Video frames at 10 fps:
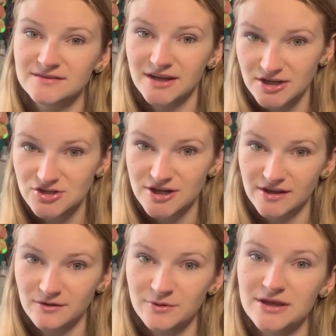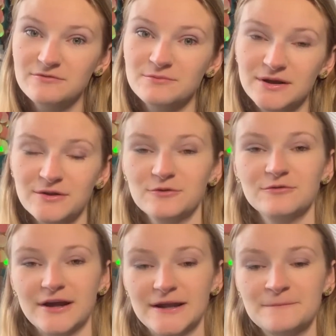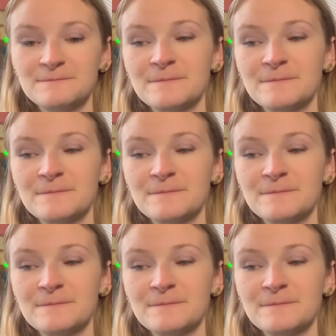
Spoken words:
each day of the week, Monday through Friday.